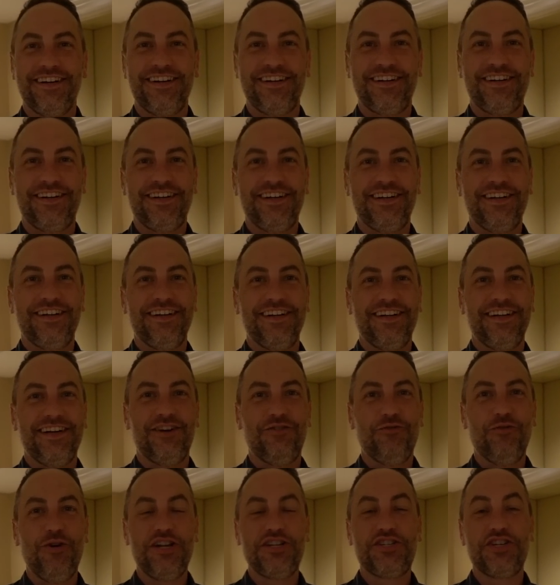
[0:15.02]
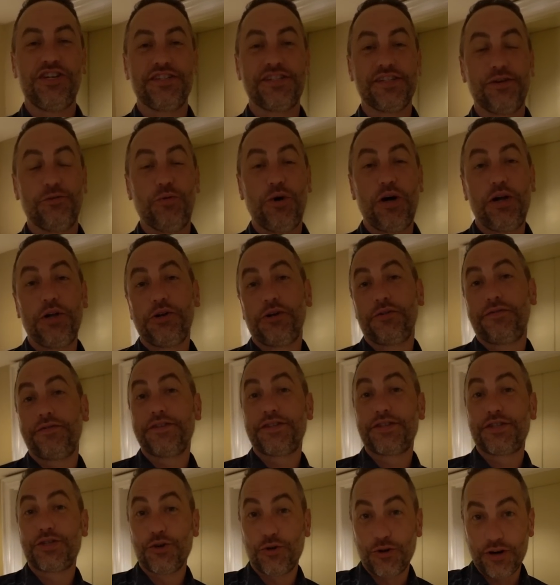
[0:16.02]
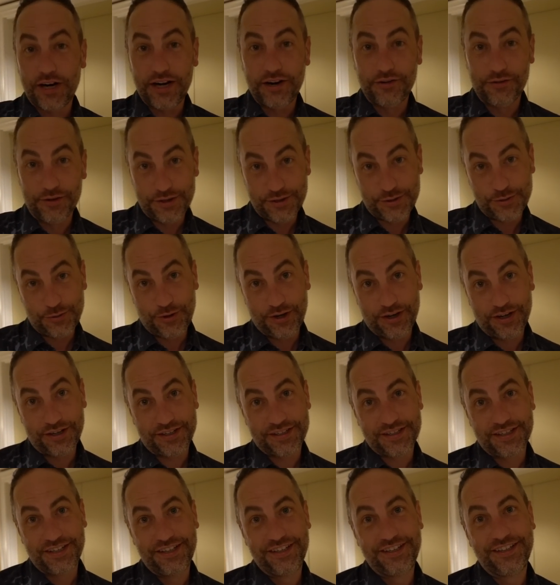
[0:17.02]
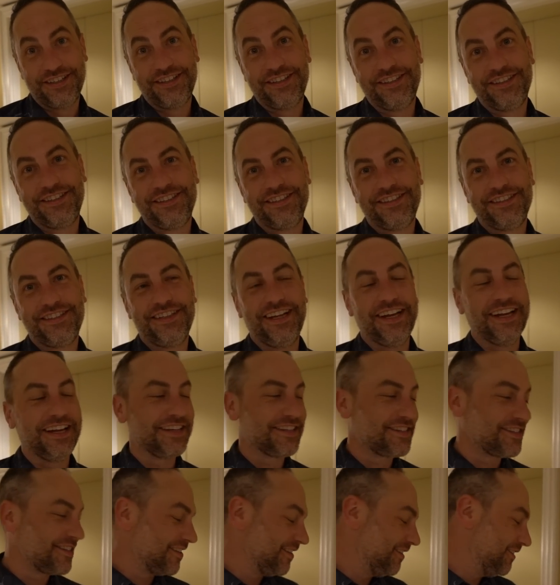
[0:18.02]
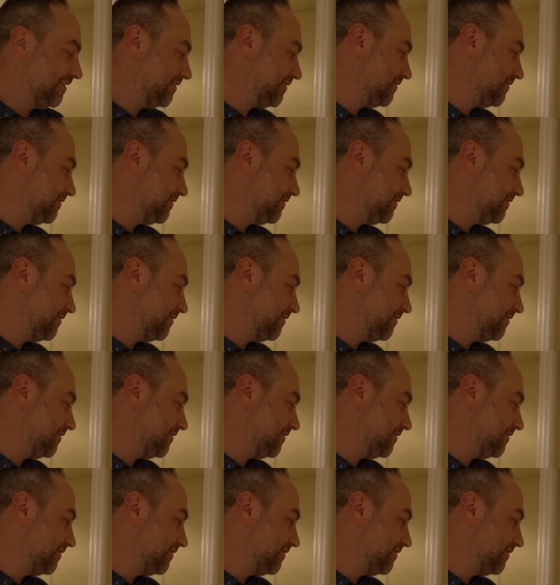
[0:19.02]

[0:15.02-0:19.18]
Wailea, which is a Waldorf Astoria resort. Oh, okay. Yes.